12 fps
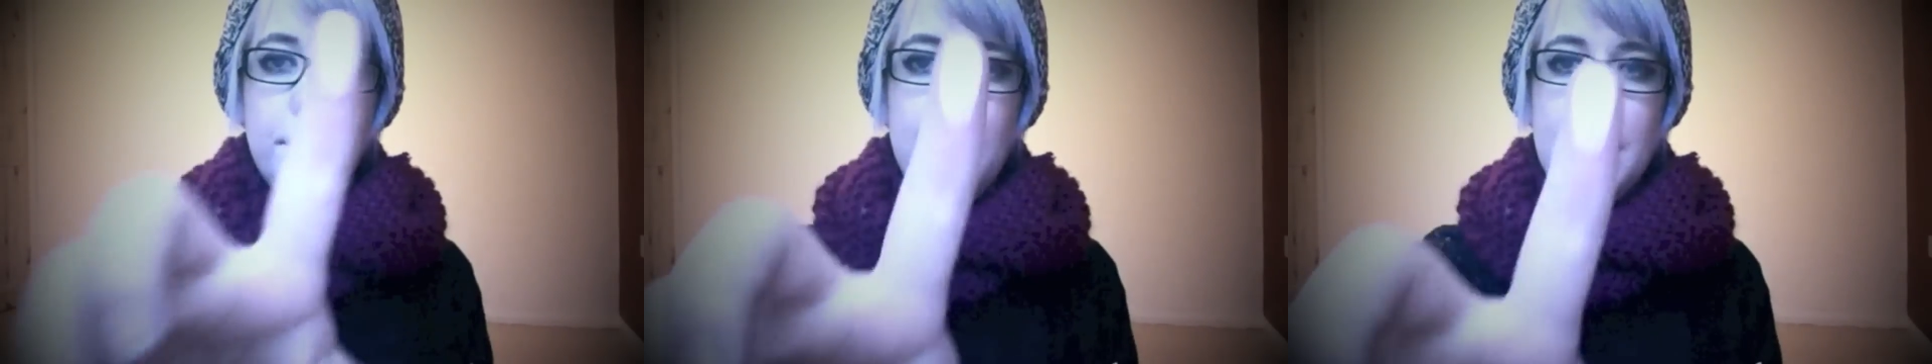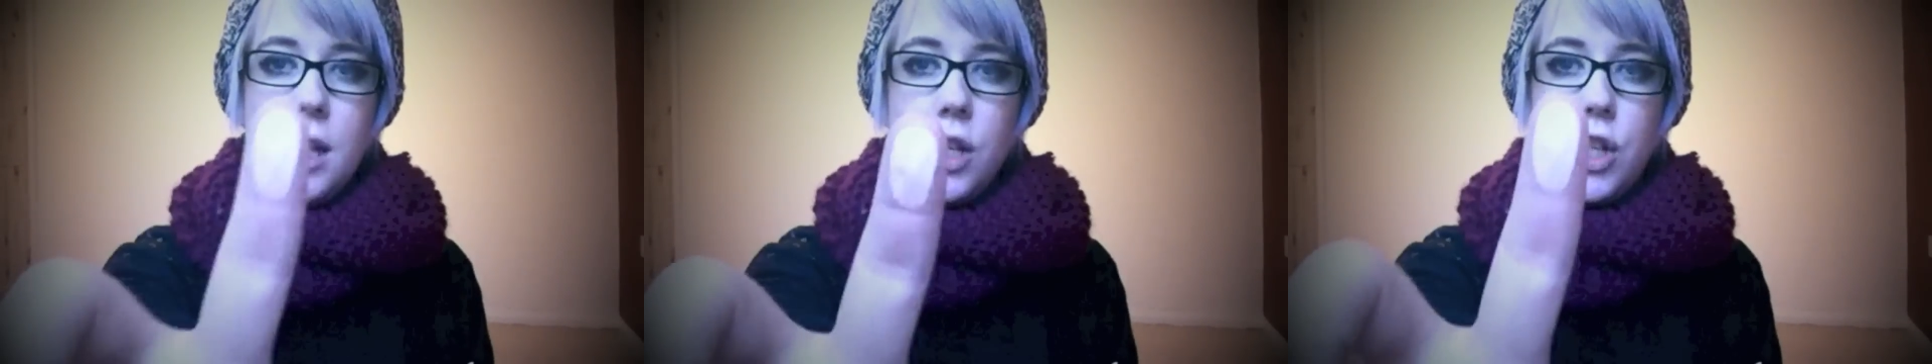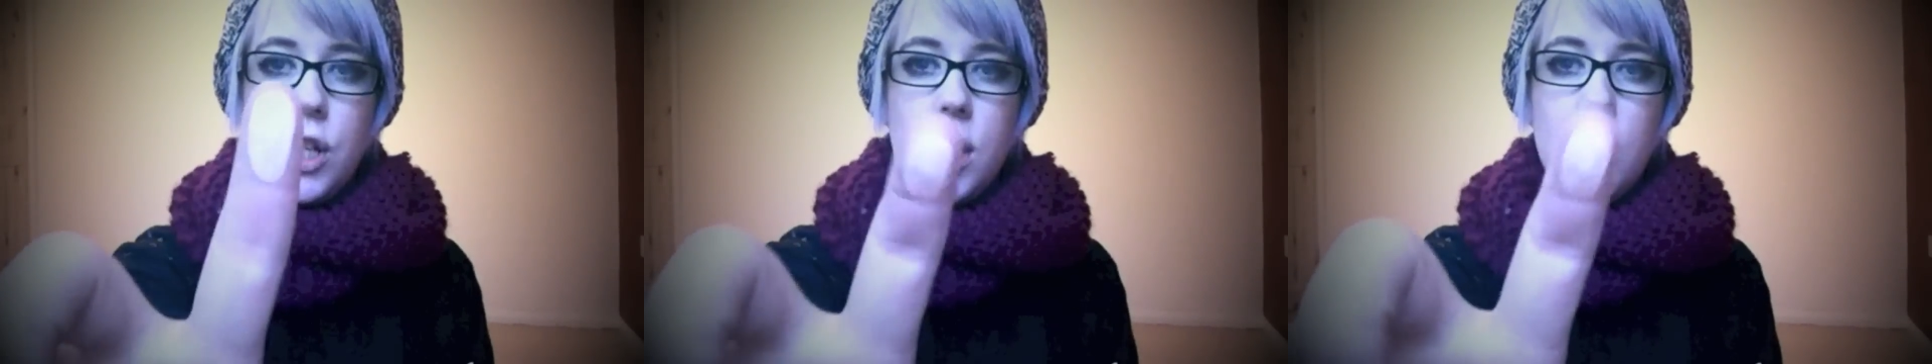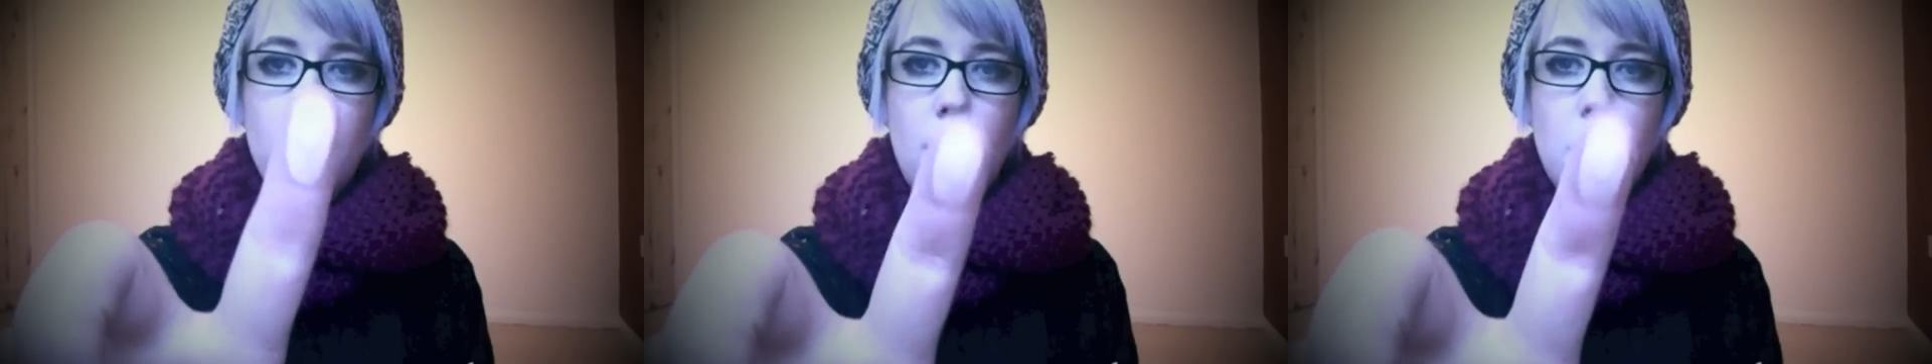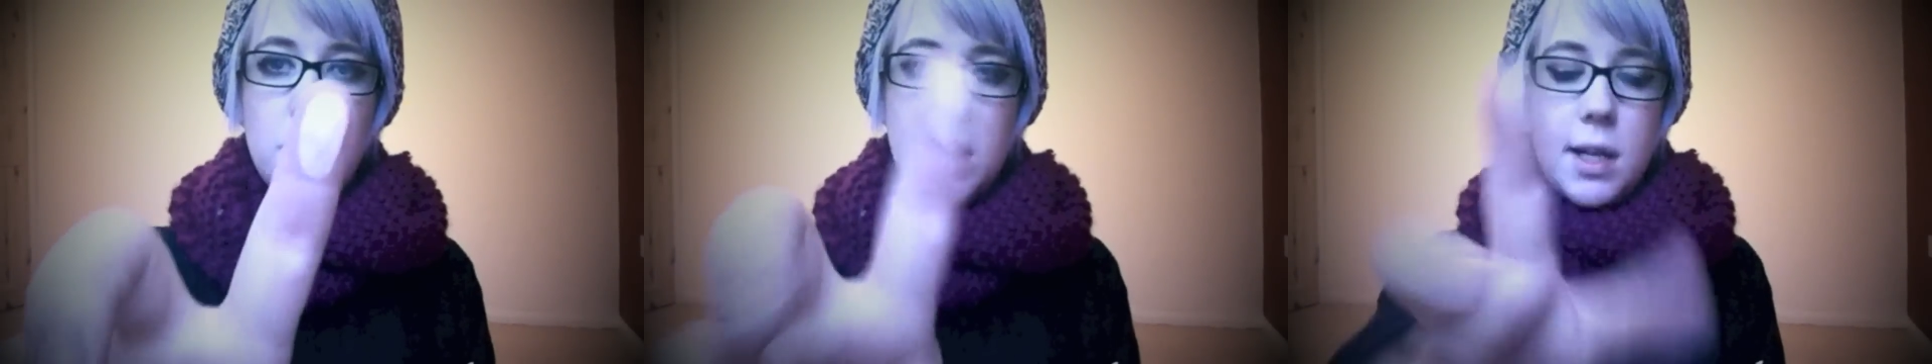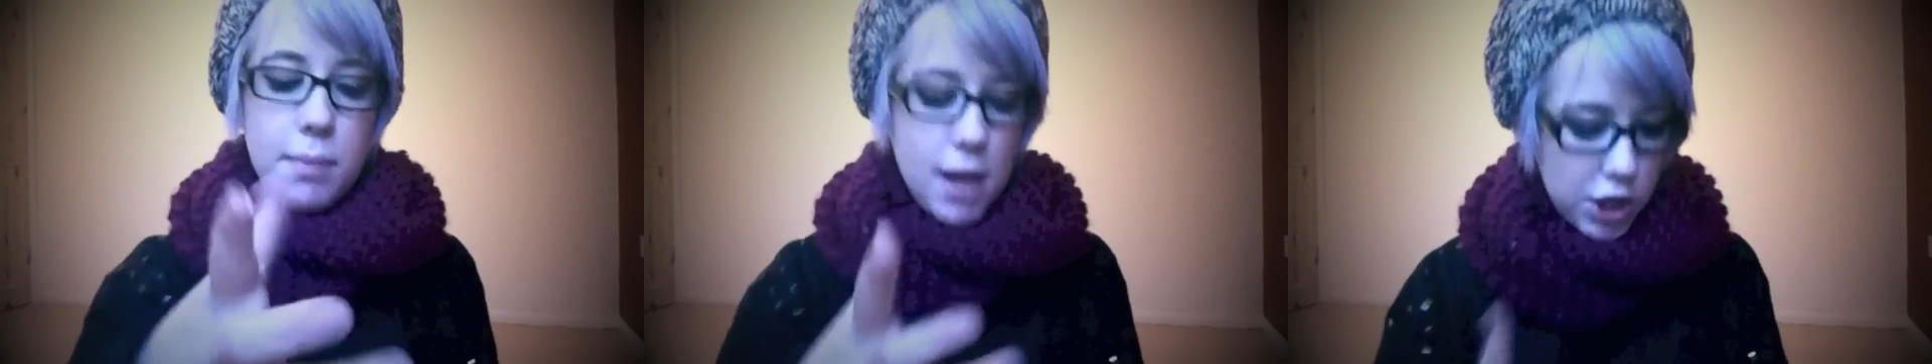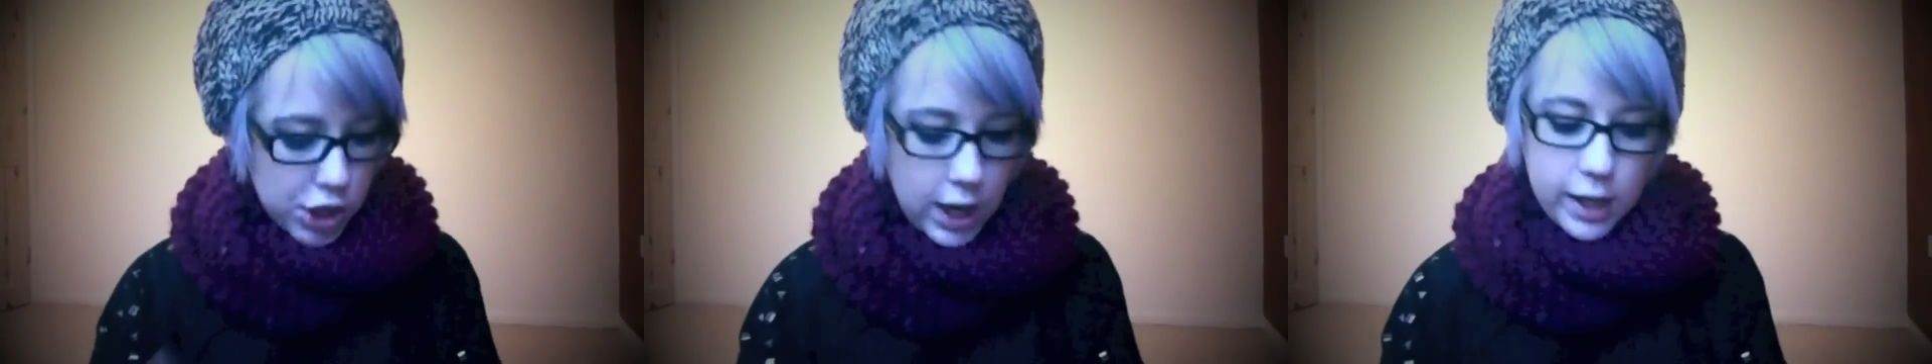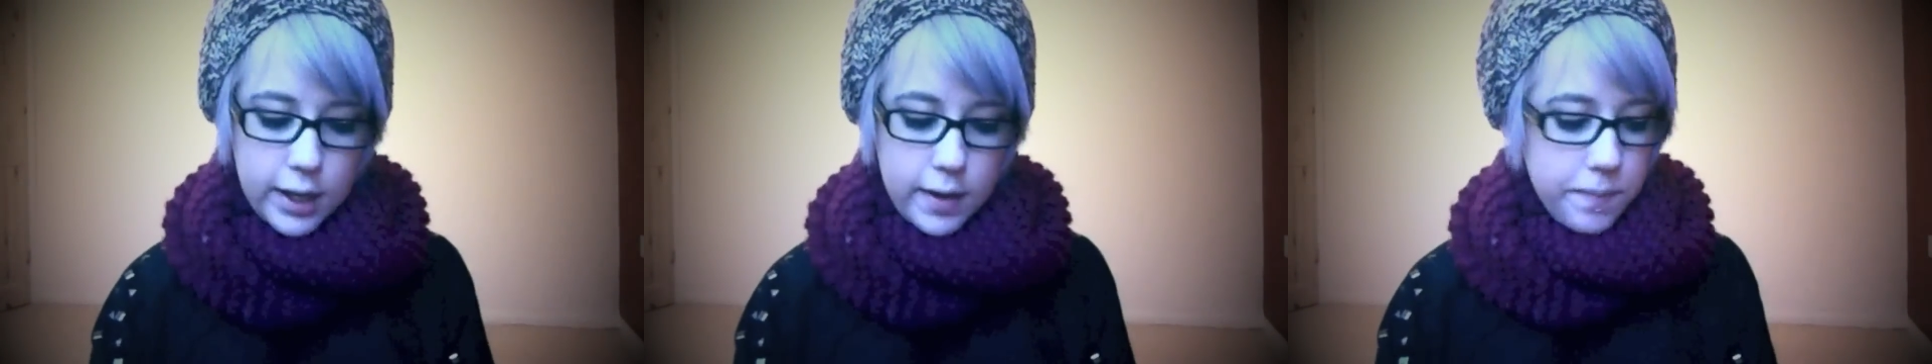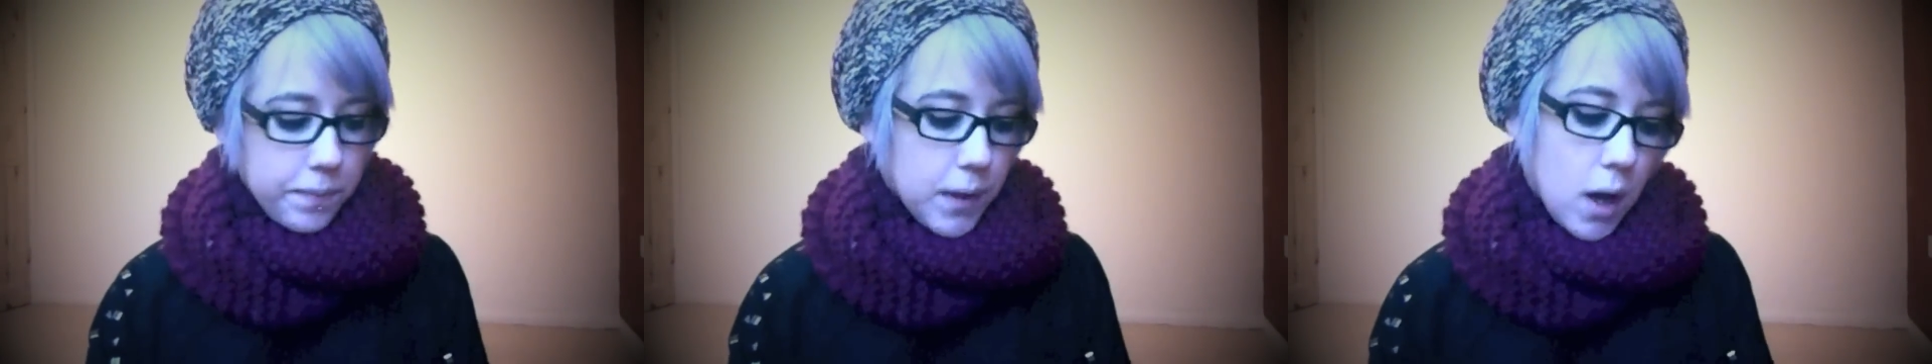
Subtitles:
peachy, rosy blush colour,